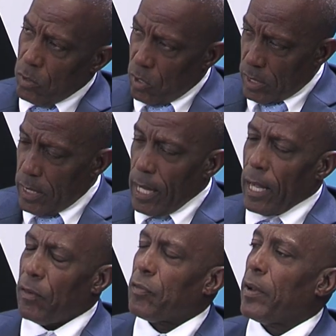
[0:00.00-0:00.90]
Dr.
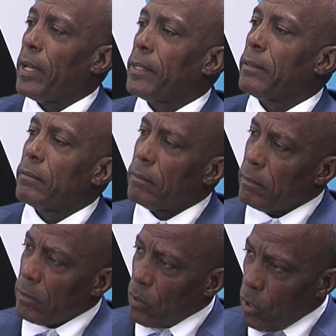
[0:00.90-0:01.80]
Alfred,
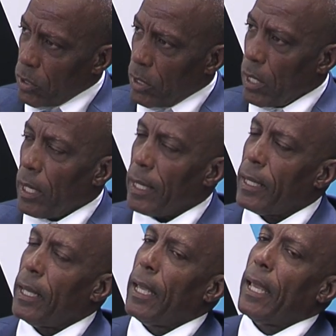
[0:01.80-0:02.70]
Dr.
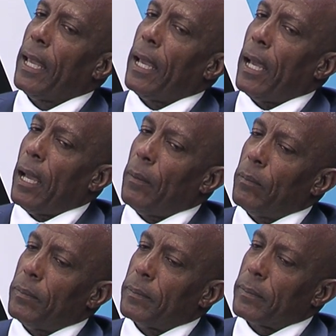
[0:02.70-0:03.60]
King.
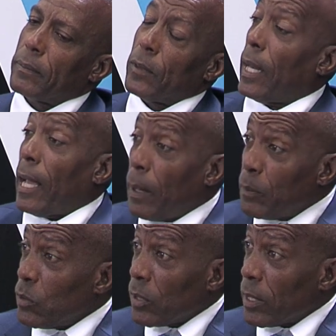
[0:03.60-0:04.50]
Um, well, I
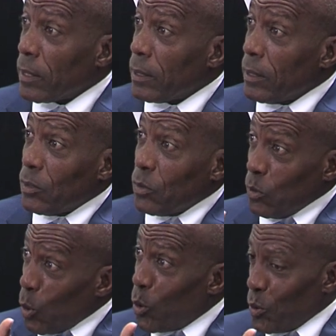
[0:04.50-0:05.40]
happen to get to
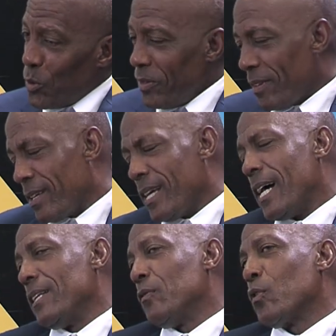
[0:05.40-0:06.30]
know you,
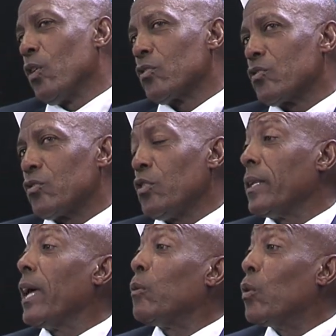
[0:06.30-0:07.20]
and of course, you
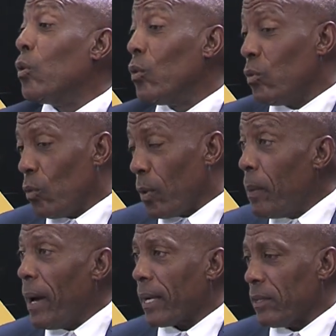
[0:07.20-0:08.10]
and I go
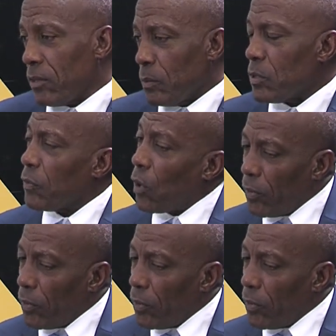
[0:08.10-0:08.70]
way back in terms of